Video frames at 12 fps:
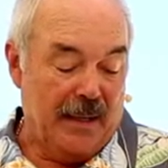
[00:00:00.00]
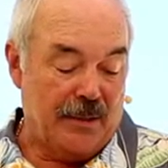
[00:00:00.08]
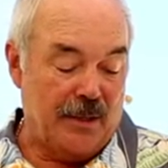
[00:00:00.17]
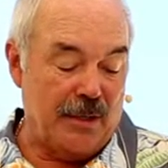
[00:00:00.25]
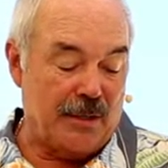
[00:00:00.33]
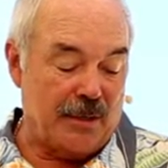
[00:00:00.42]

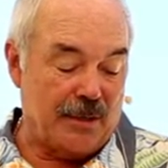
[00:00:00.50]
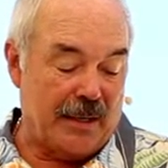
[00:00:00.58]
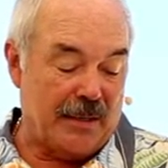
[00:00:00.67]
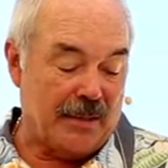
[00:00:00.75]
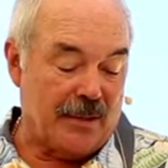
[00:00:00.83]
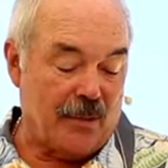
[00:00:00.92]
Jesus
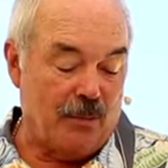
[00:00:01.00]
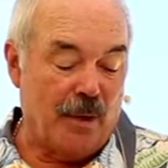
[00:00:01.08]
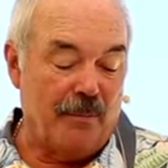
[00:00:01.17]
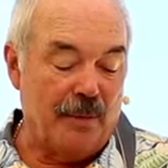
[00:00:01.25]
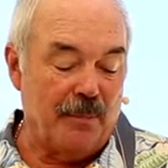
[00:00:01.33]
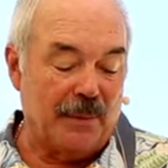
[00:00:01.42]
said to her,
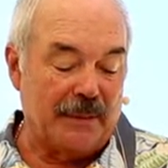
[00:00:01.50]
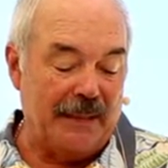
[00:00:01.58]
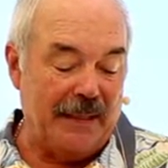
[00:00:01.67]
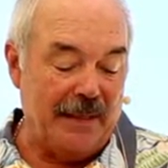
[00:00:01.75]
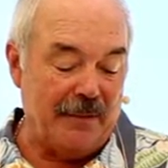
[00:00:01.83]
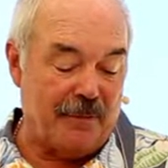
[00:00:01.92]
Woman,
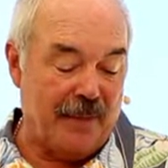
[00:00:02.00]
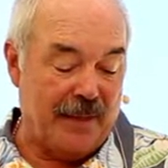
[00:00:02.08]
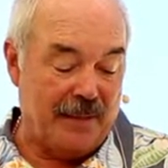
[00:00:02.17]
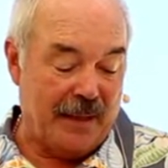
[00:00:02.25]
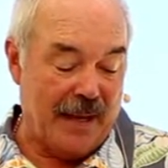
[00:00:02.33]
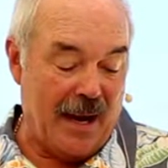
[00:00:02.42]
believe
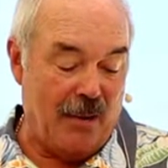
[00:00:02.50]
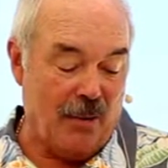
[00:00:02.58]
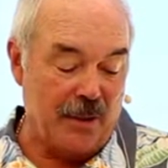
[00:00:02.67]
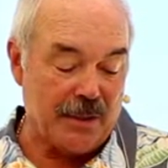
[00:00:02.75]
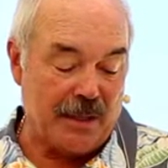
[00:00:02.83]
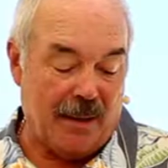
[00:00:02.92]
me, the
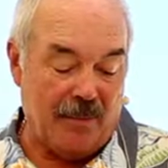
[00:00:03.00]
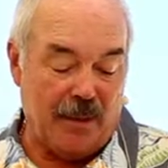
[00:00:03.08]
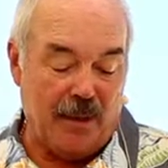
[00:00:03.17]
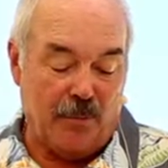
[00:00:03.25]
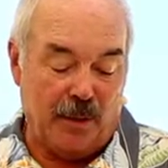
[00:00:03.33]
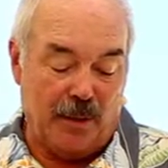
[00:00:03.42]
hour is
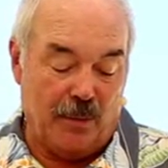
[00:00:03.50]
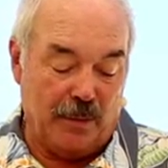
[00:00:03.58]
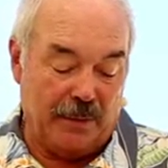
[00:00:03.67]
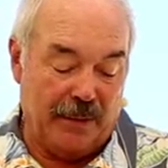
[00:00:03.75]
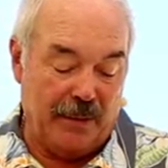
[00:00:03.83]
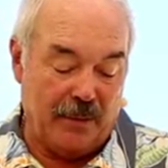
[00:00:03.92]
coming when you
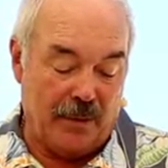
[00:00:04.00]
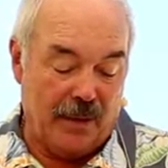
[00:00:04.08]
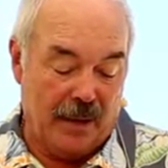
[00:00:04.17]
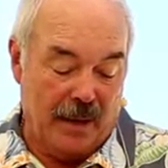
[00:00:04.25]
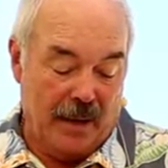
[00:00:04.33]
will neither